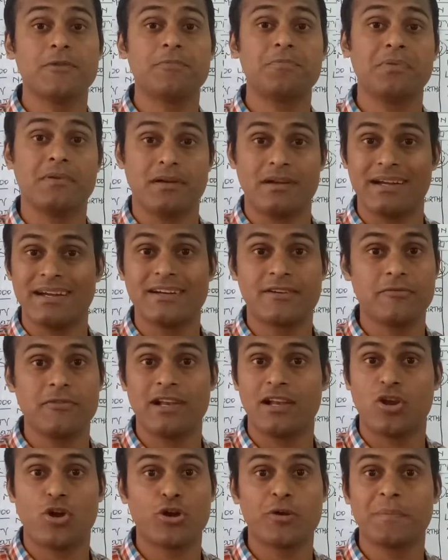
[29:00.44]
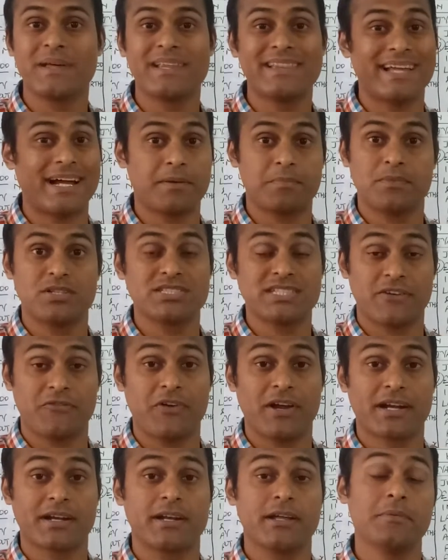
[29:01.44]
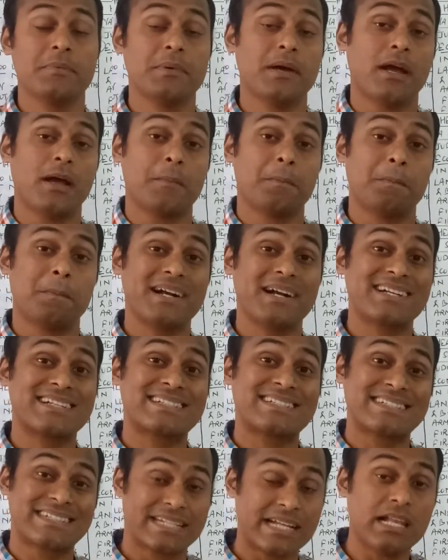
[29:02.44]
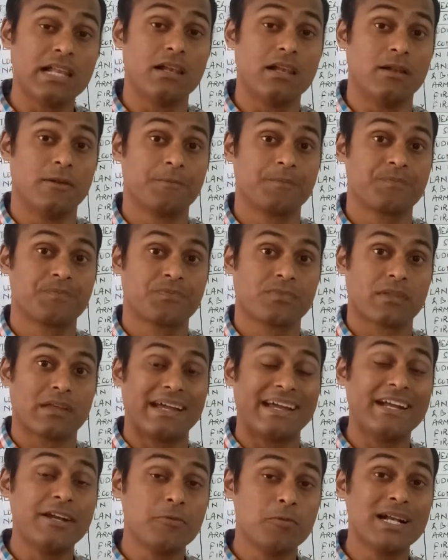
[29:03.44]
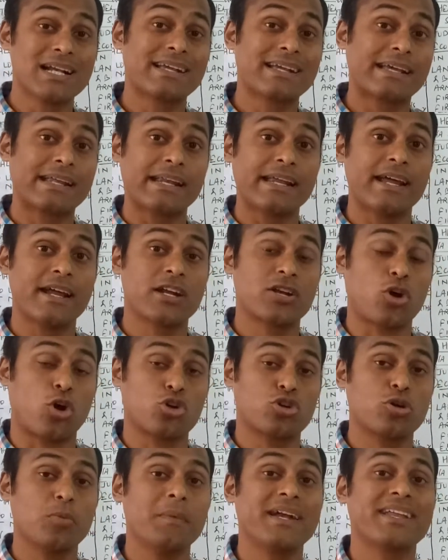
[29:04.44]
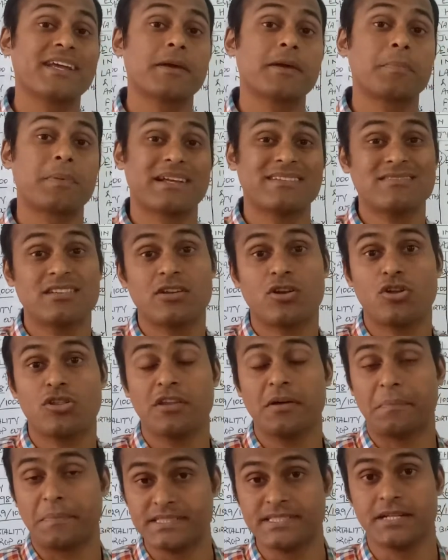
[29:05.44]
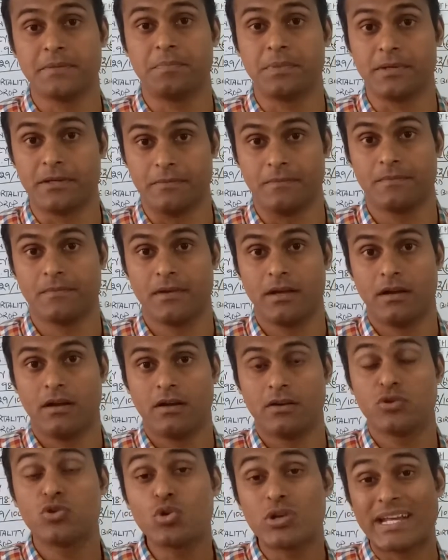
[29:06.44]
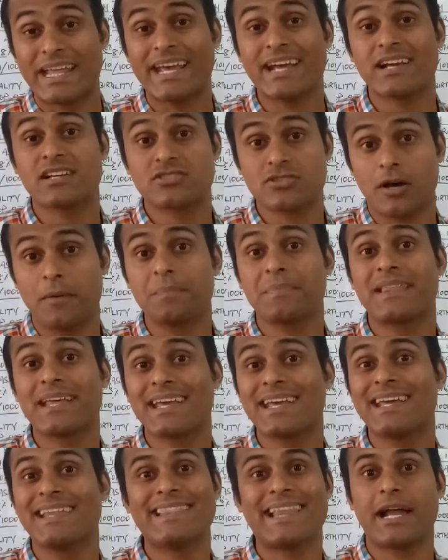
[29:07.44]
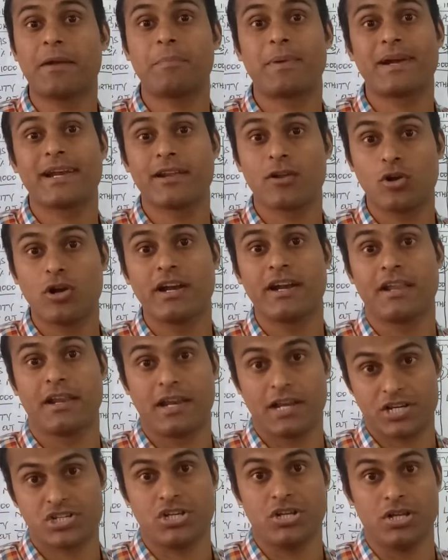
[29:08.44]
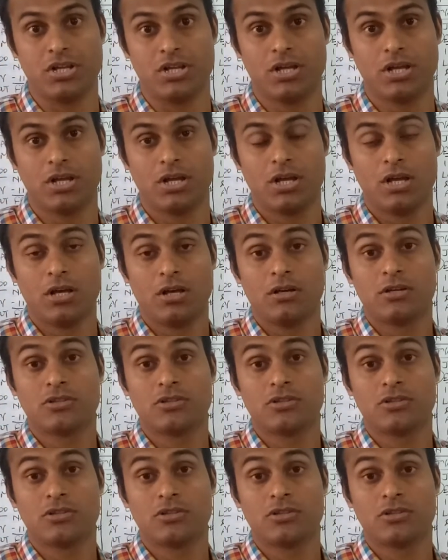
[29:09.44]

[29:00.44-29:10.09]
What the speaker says: if it will not be that much effective, but still it will create automatic pressure on the BJP to take something in that particular direction.